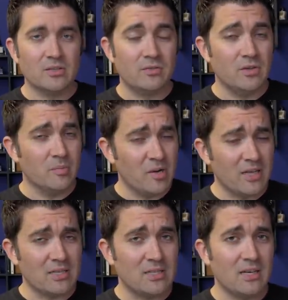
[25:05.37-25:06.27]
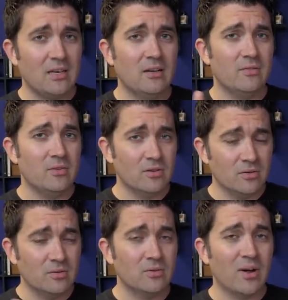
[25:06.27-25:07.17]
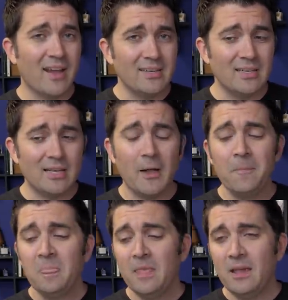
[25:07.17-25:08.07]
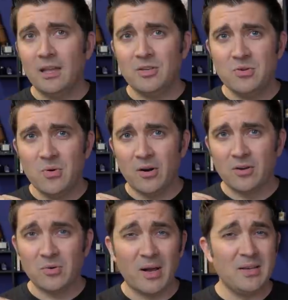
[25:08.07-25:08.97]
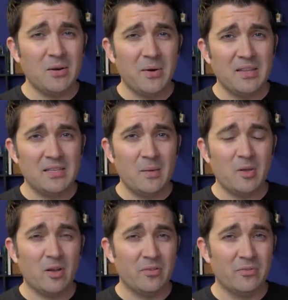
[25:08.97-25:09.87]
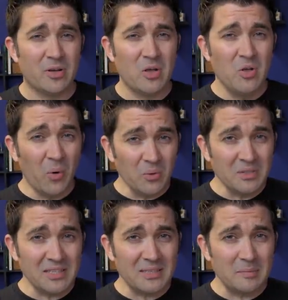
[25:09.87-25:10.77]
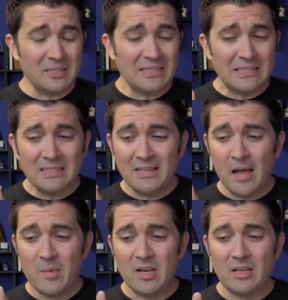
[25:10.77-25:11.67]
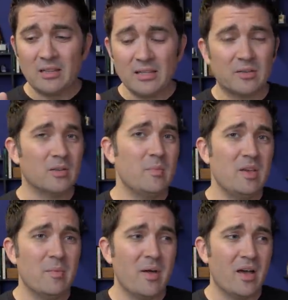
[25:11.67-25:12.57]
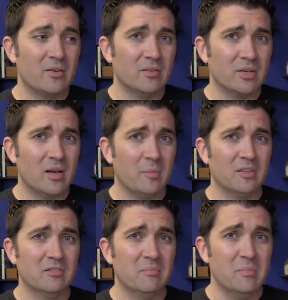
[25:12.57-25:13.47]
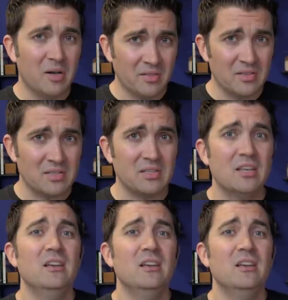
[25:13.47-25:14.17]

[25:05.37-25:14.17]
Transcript: So if you're practicing any of your own grinding and you are grinding away the tipping off of a gold nib, I mean, it could literally be a matter of a couple of months